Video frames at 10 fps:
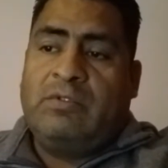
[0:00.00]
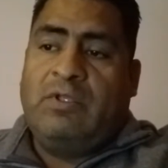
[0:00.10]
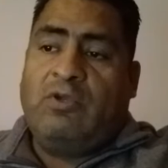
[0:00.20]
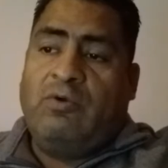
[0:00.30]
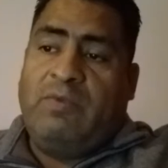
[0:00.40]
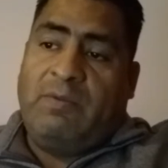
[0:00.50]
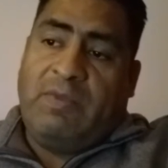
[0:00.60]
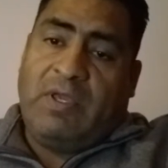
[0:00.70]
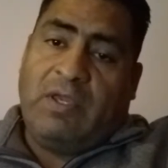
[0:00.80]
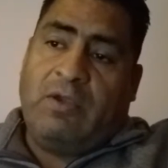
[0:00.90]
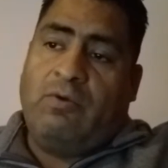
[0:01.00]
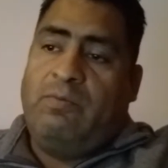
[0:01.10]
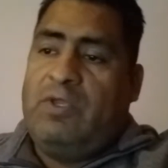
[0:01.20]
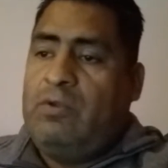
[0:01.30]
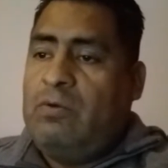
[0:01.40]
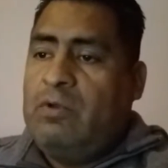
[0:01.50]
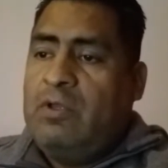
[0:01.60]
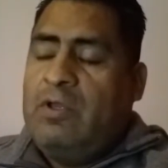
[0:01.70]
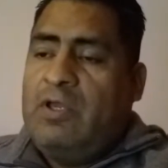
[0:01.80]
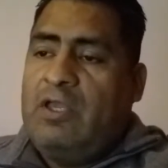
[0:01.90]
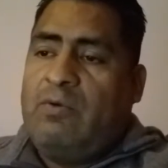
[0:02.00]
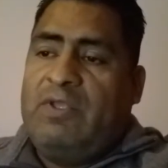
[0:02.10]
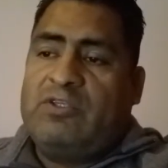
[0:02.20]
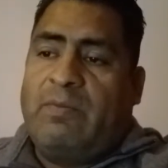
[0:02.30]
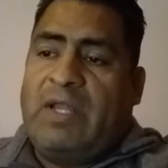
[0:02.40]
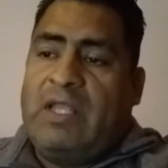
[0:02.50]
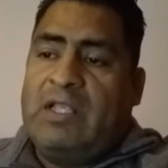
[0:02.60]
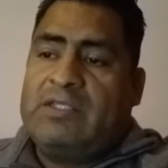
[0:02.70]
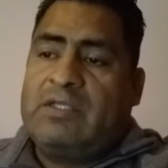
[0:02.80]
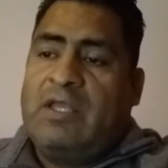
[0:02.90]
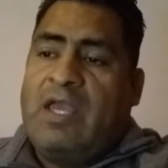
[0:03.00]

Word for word: it could be me, it could be you, it could be somebody else,